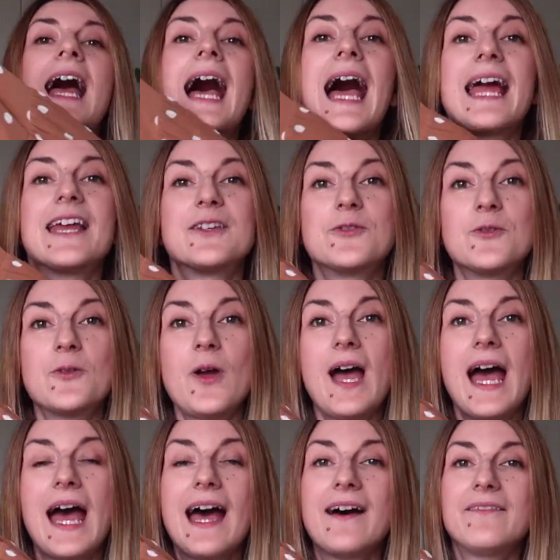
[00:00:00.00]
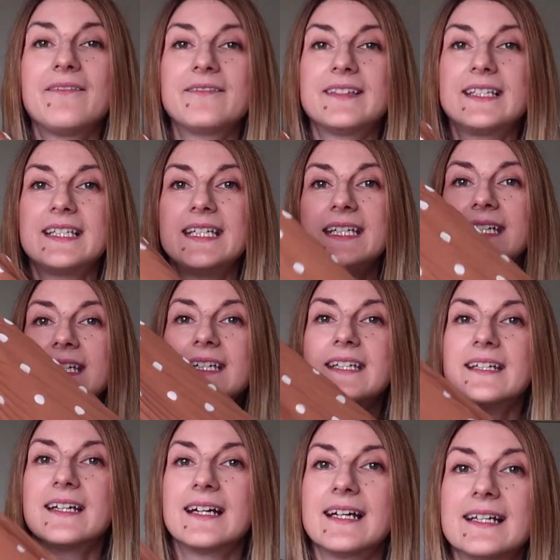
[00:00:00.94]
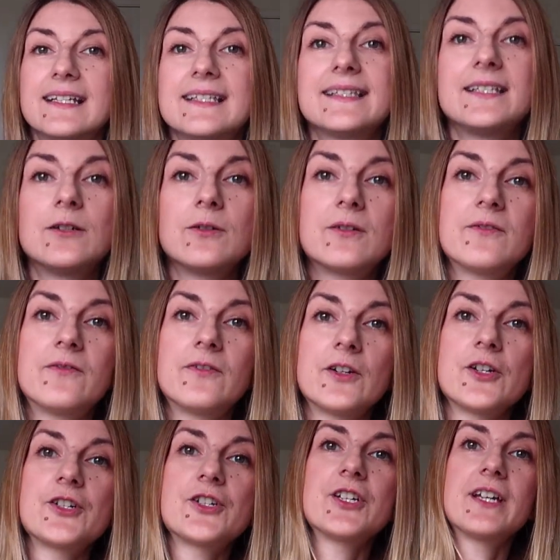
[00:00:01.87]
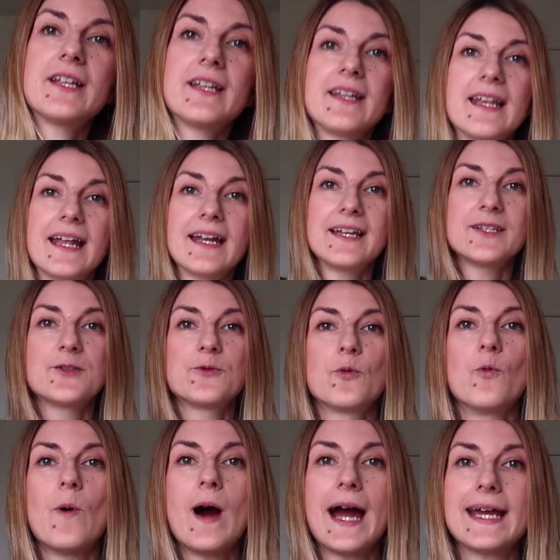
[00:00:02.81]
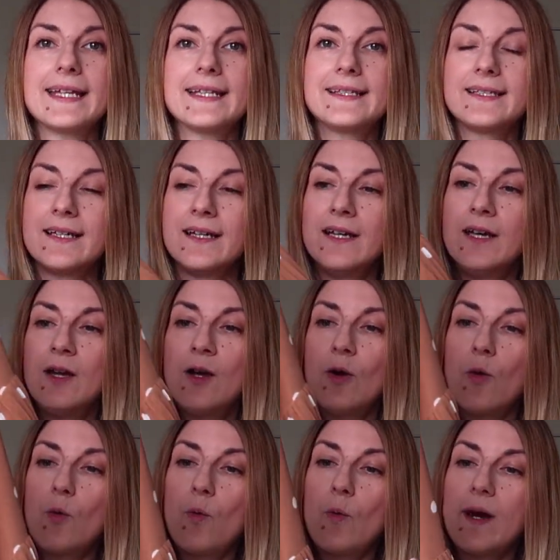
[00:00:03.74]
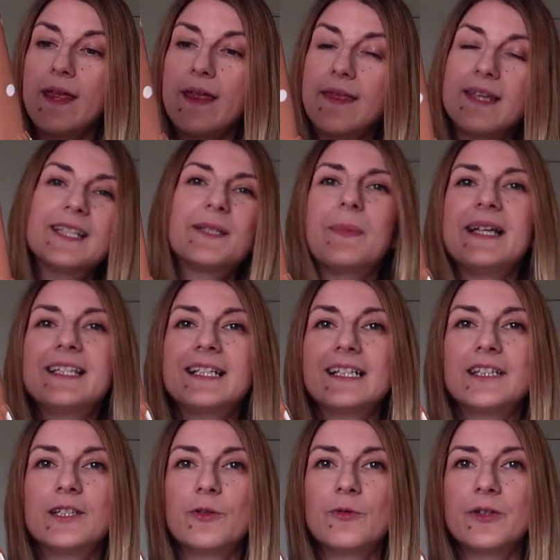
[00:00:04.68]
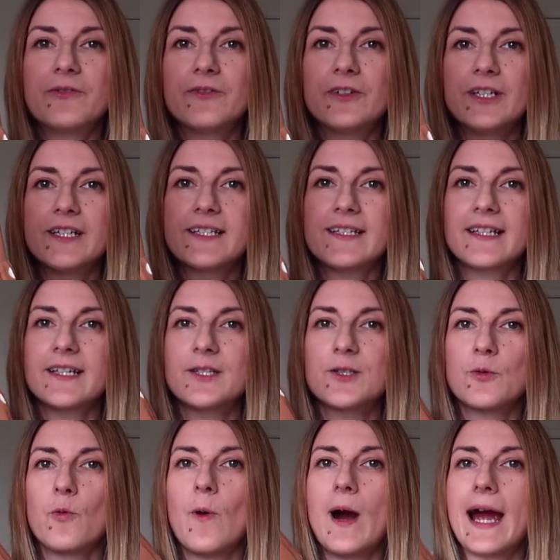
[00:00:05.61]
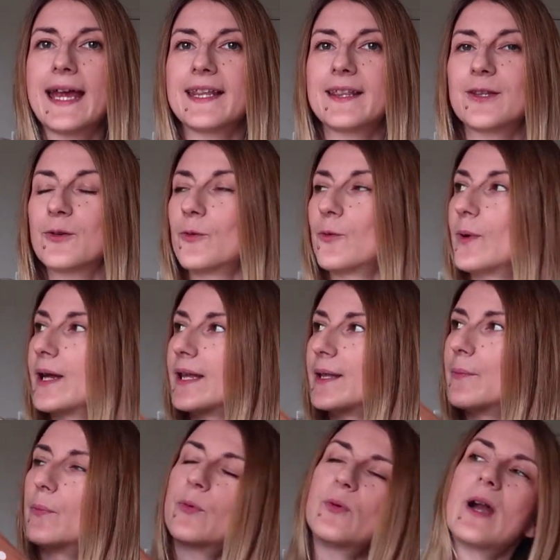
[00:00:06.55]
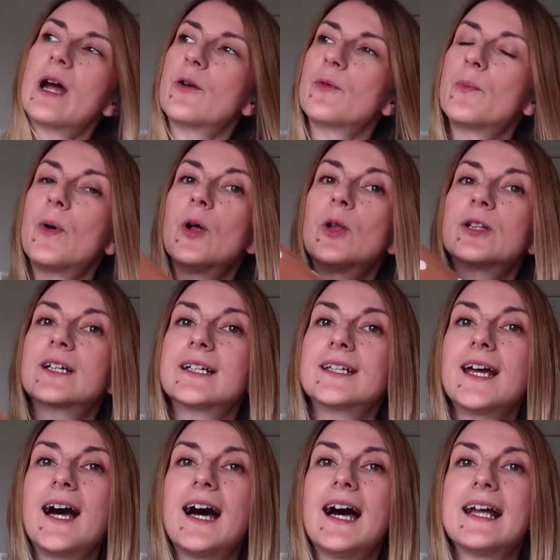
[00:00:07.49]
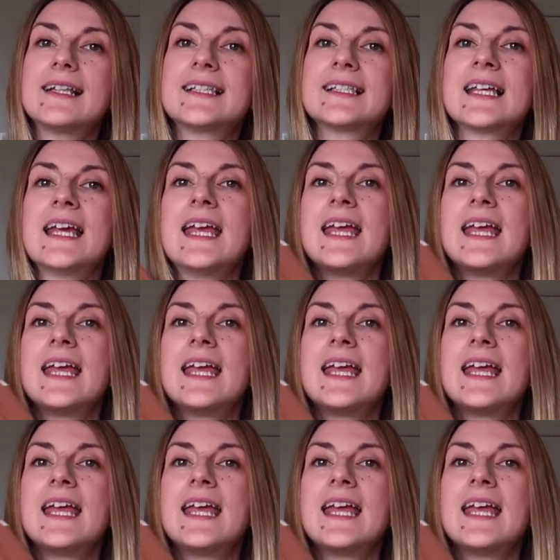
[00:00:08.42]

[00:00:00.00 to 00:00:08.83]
I do have the silk version that is white with, it's basically the reverse, it's white with brown polka dots.